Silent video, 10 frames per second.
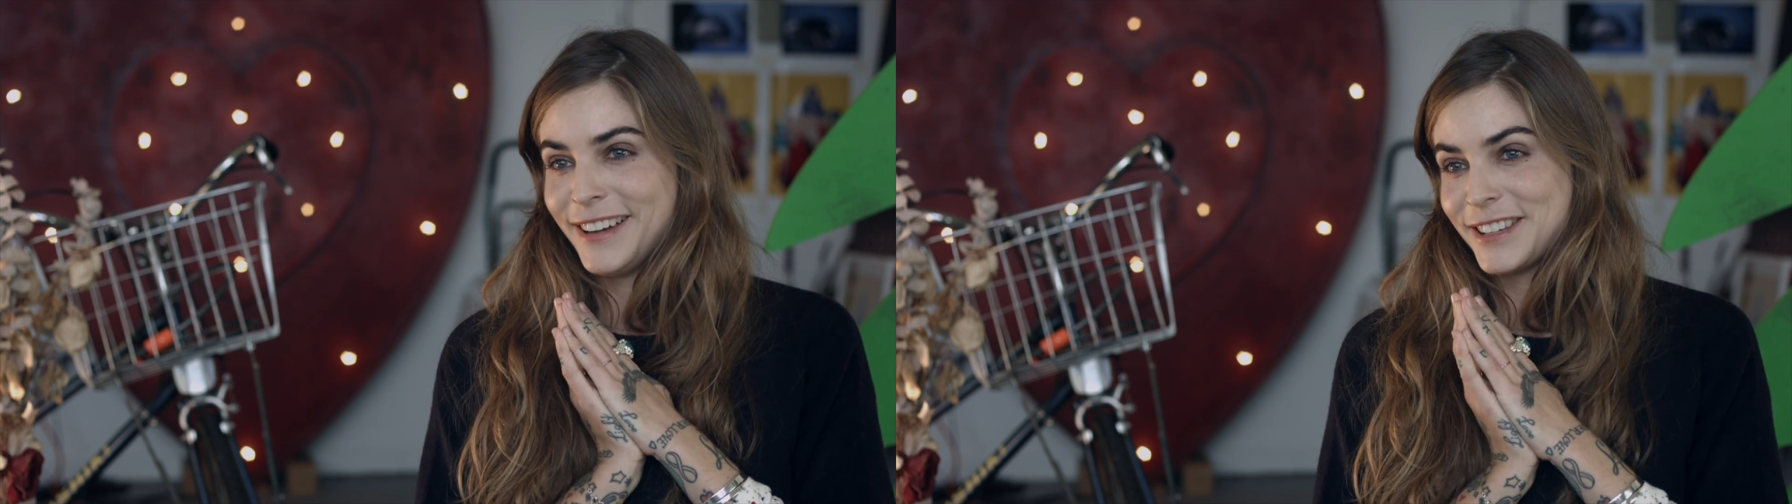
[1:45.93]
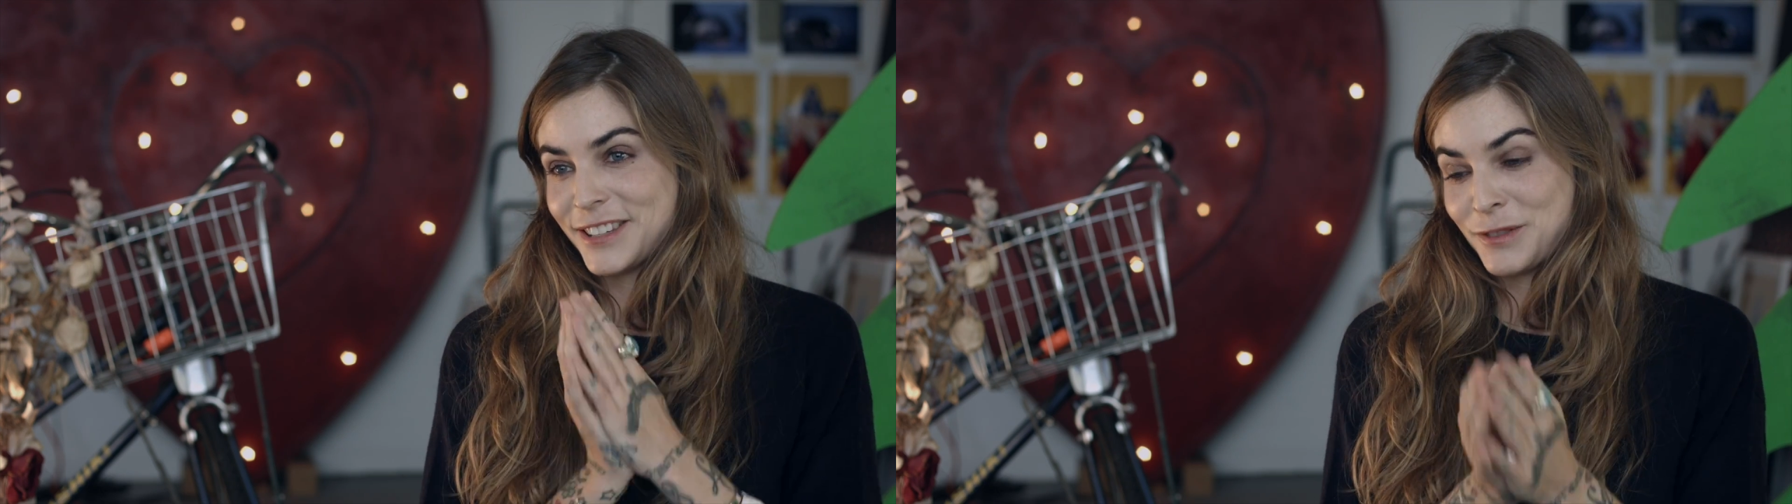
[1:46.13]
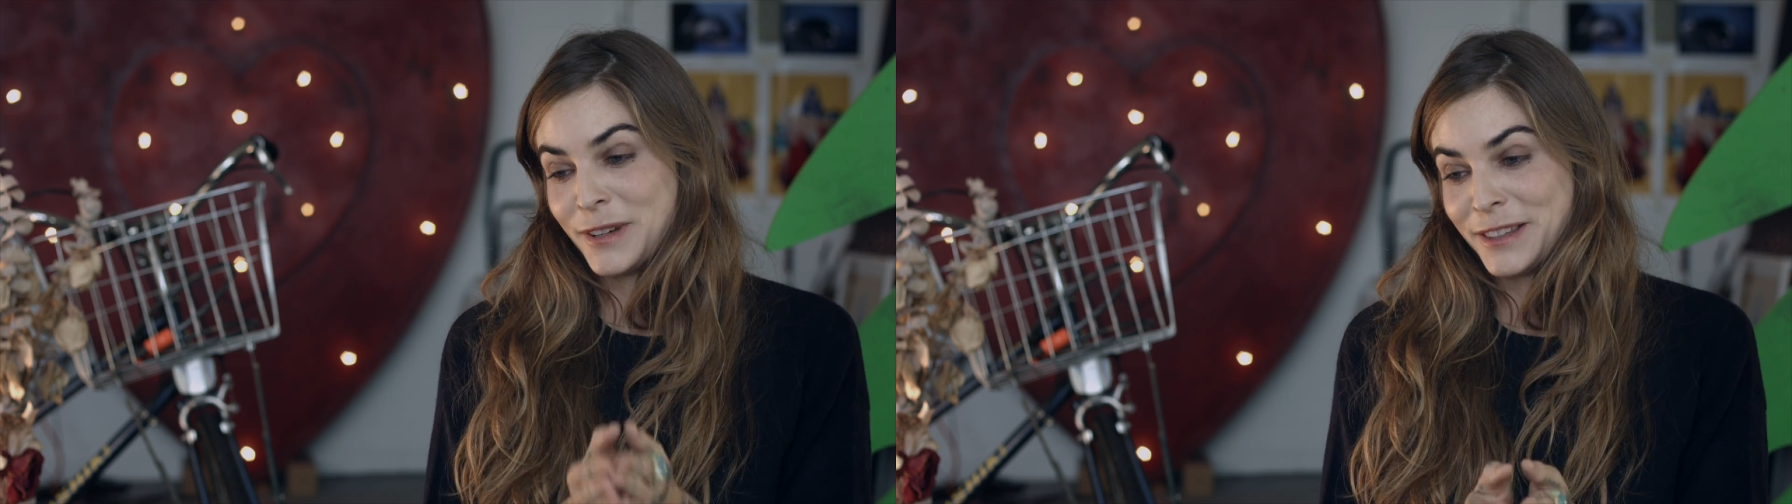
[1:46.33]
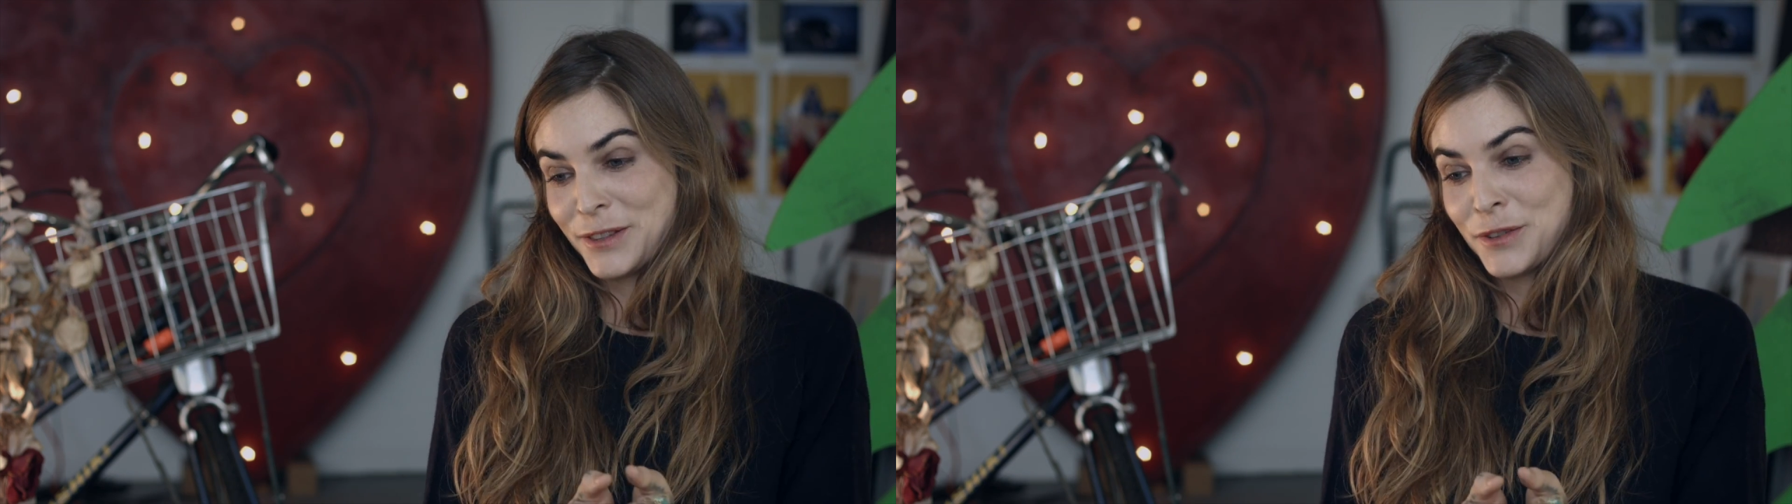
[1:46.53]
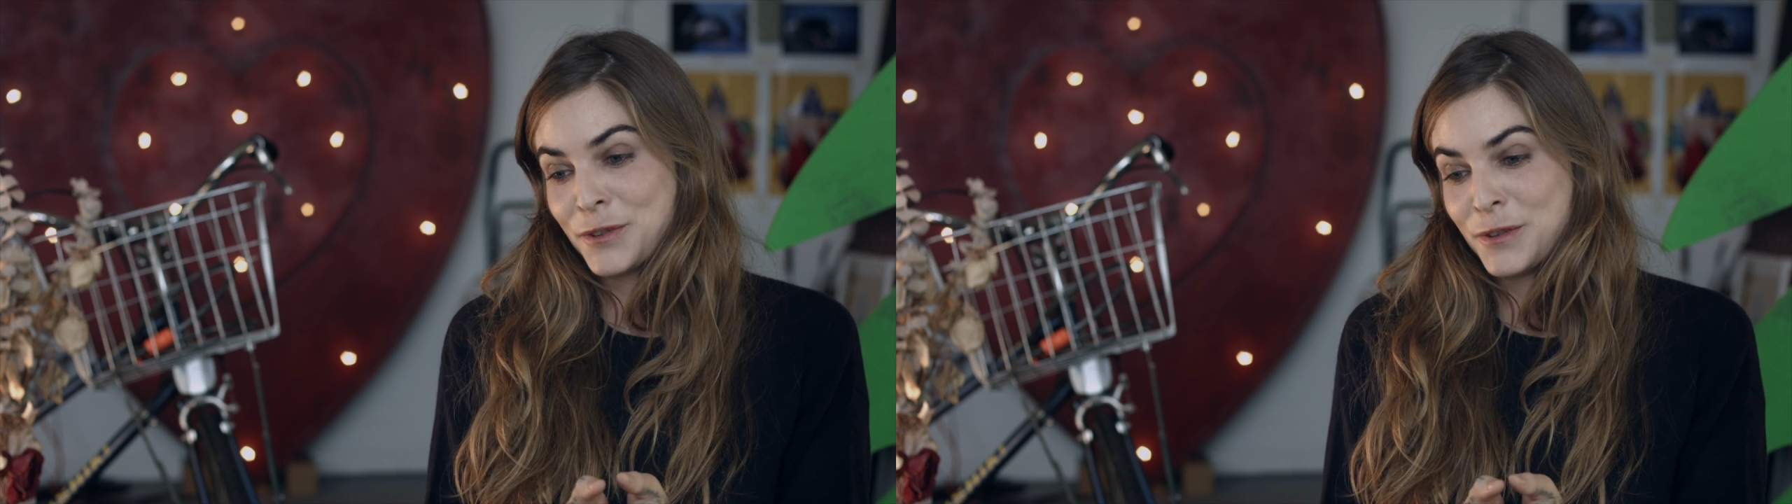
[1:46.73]
I just went
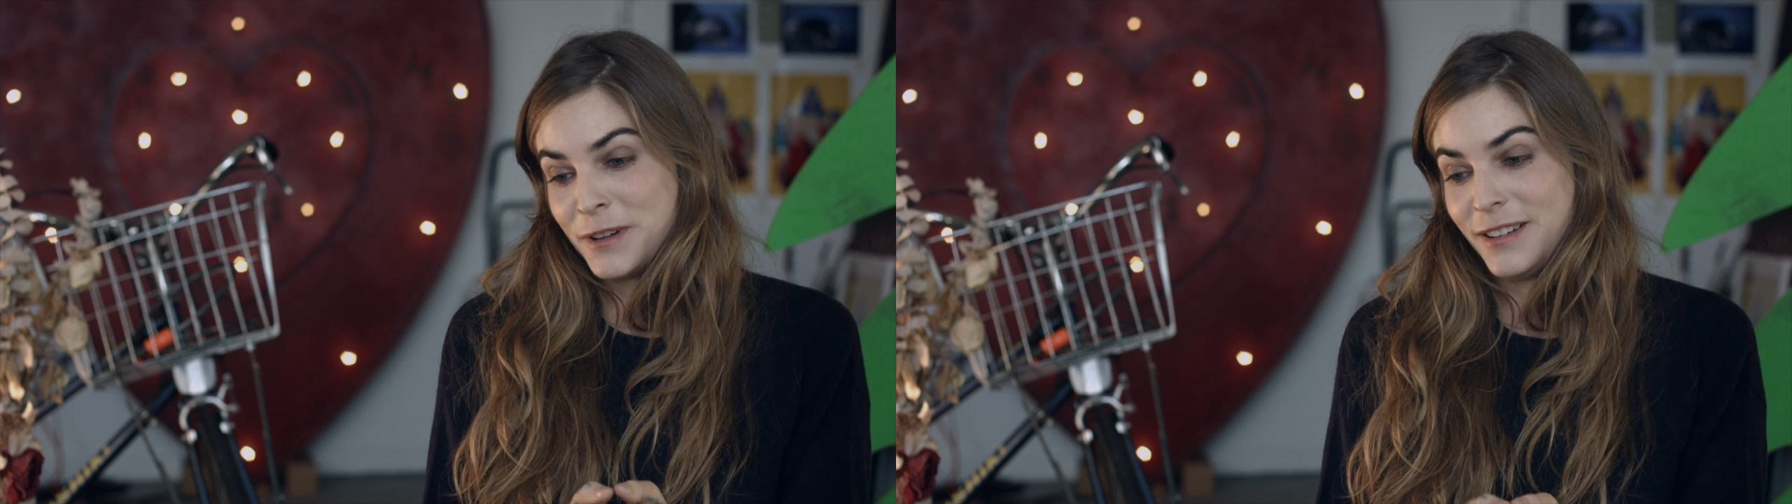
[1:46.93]
through